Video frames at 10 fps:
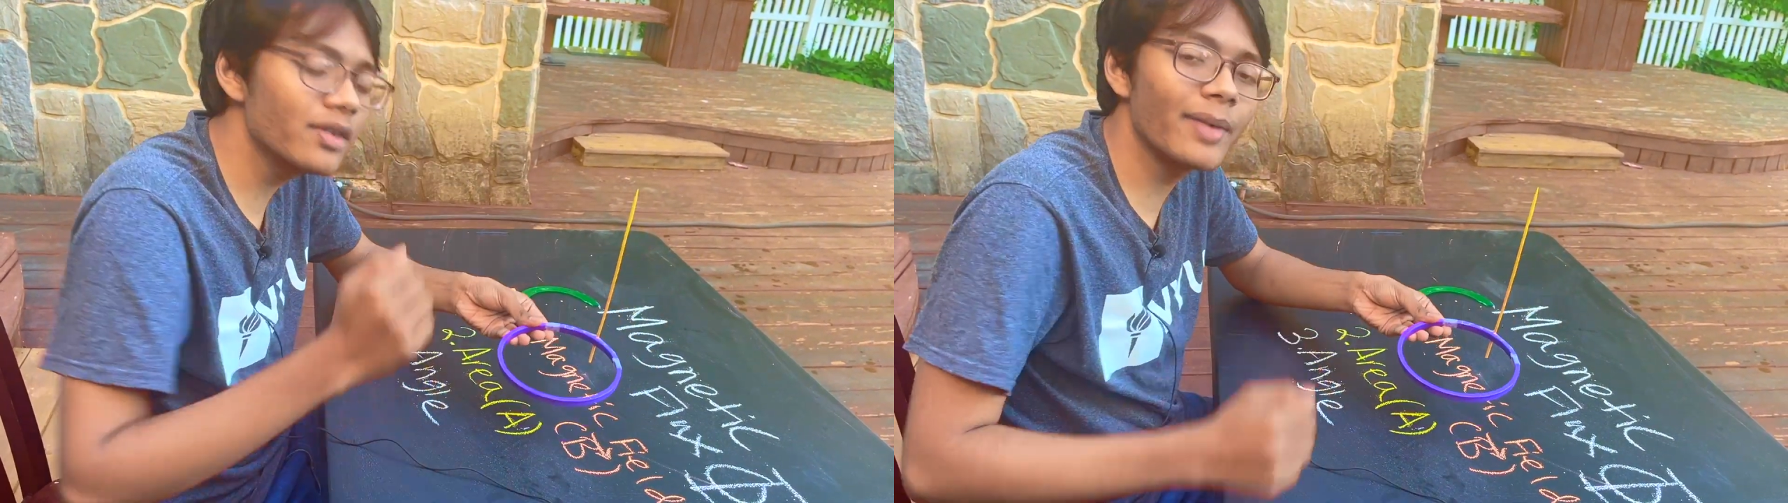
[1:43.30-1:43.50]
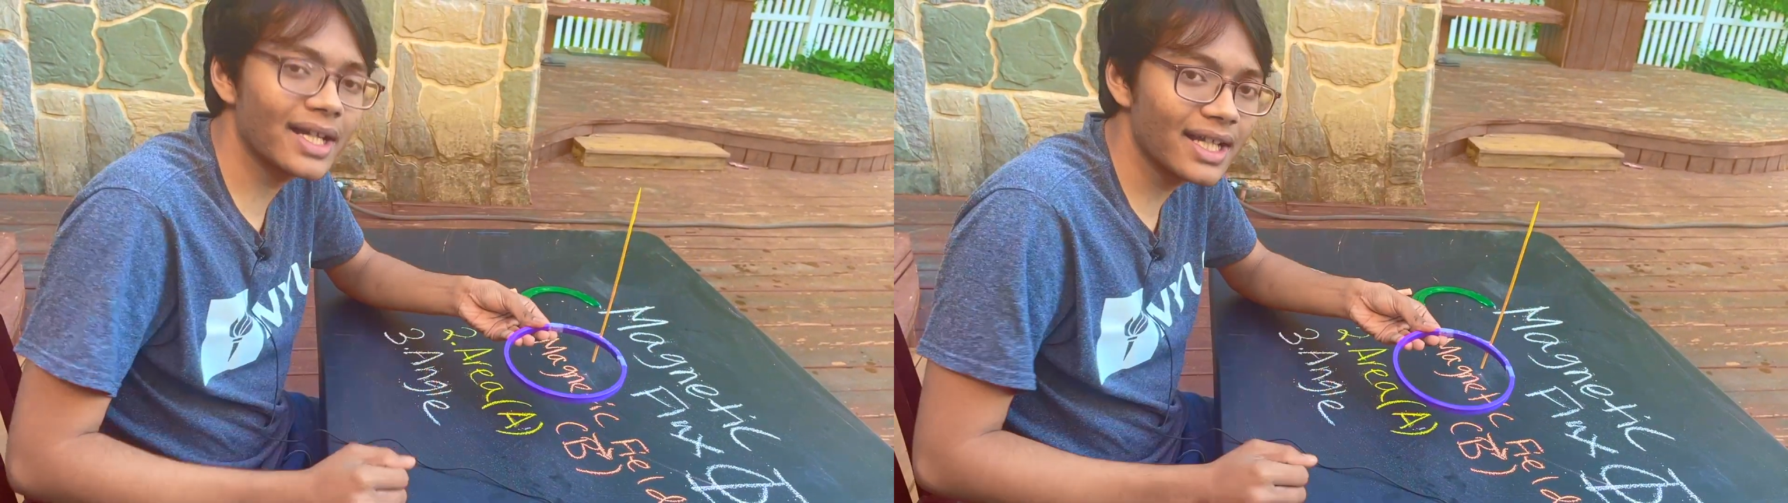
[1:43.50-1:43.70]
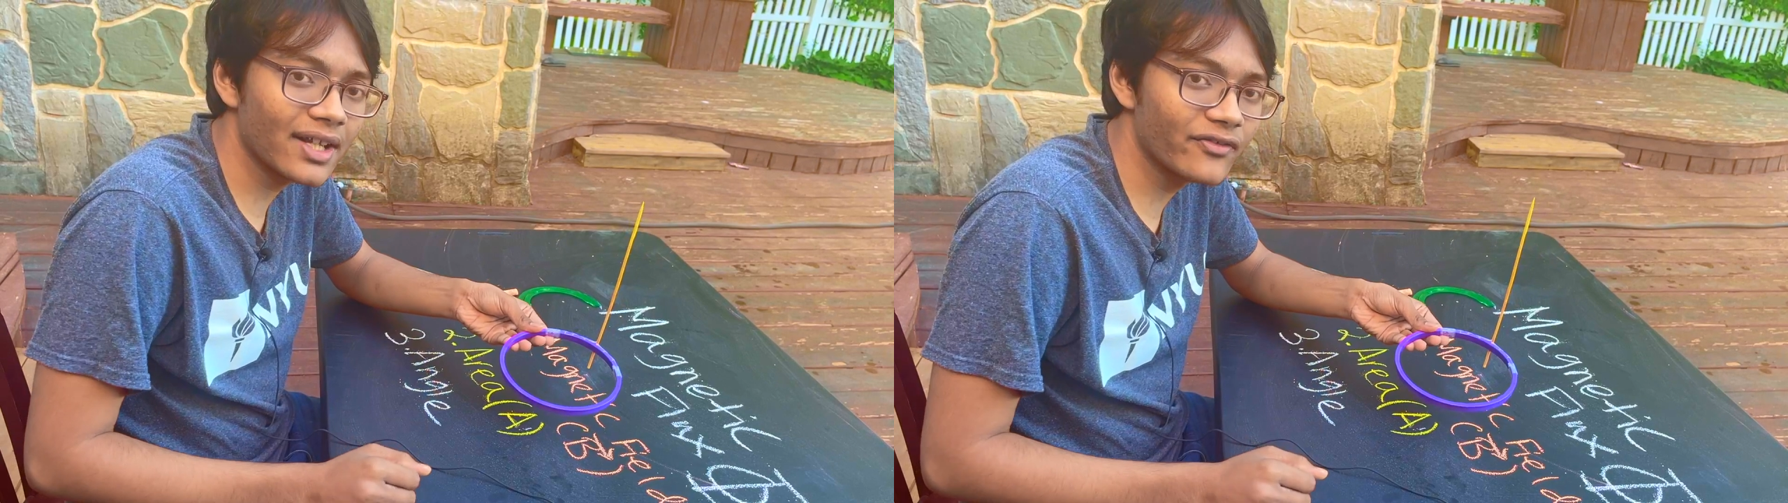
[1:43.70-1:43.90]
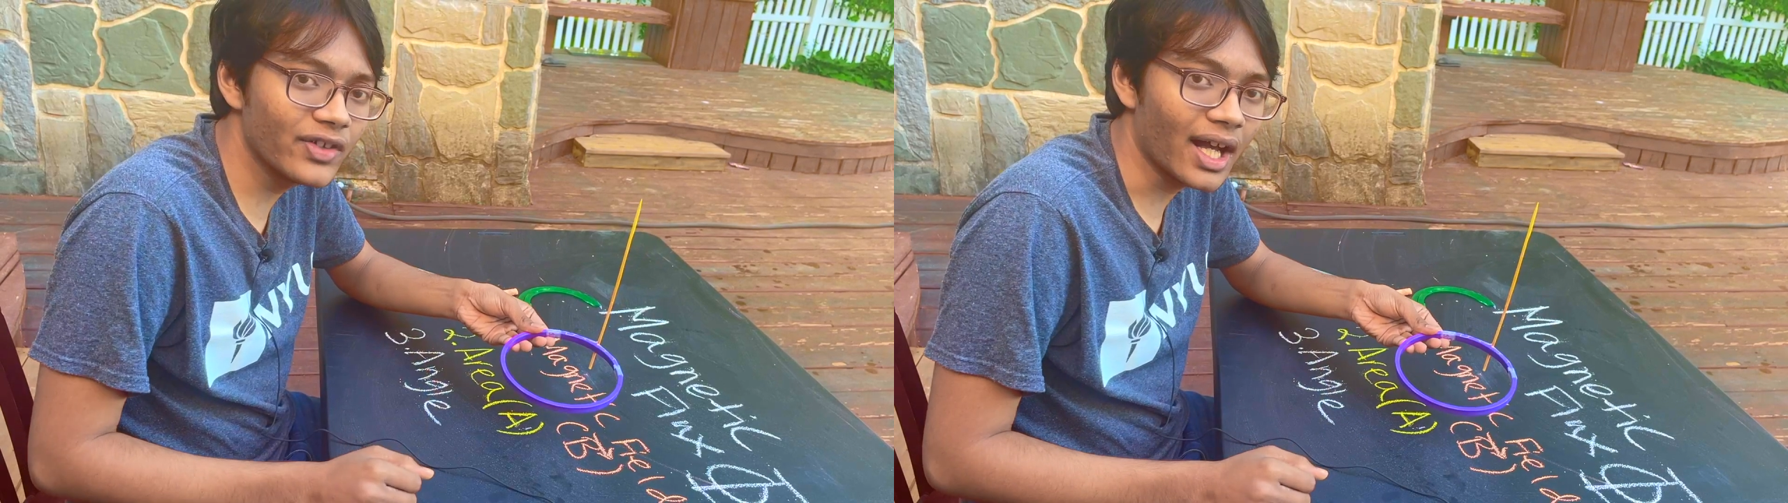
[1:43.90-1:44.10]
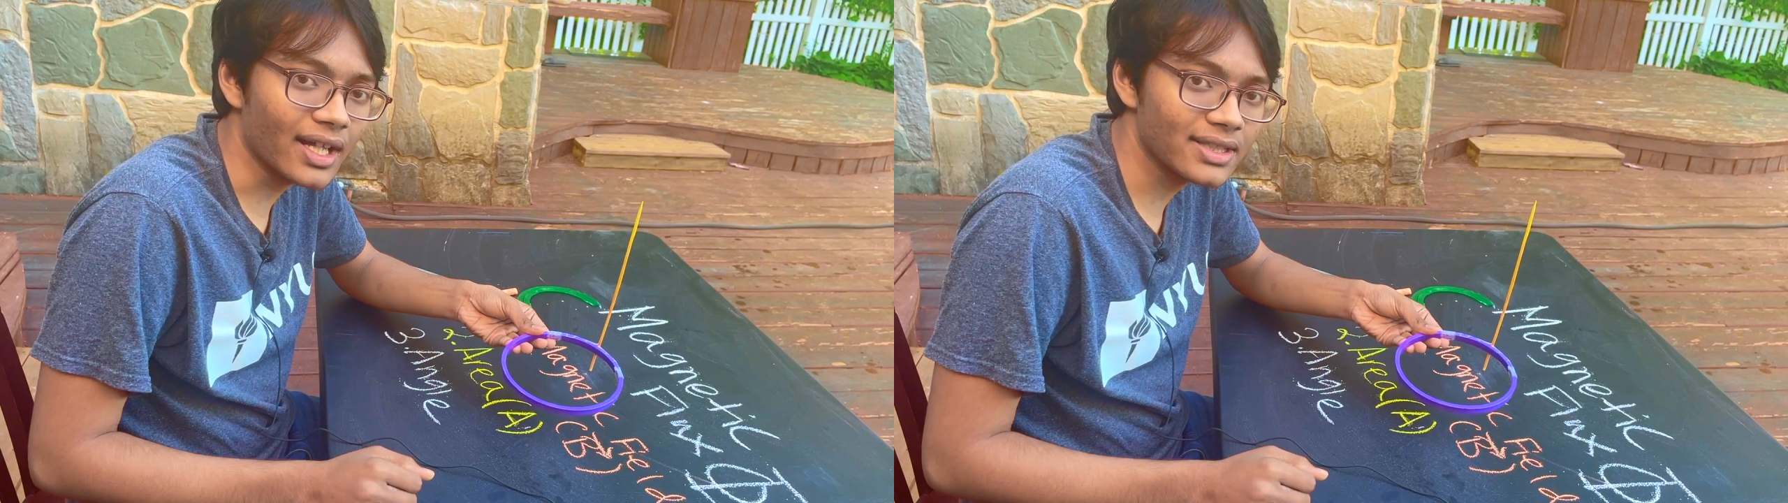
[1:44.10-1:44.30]
magnetic
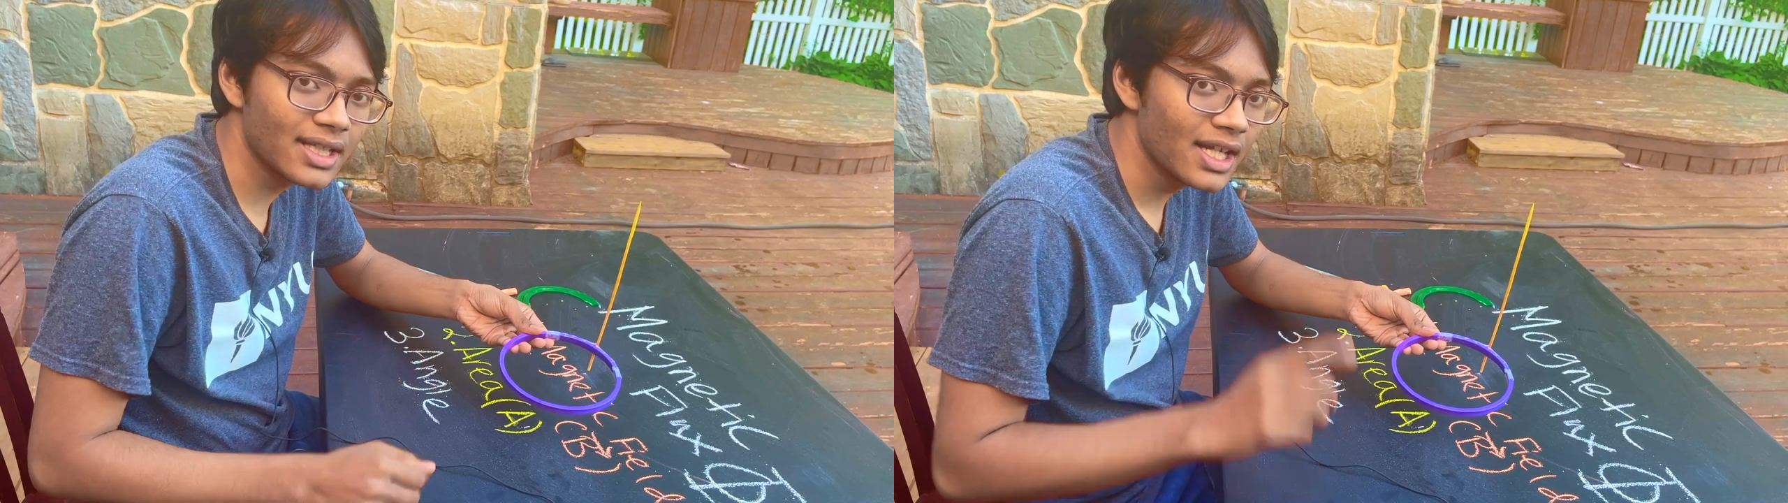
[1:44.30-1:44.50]
flux.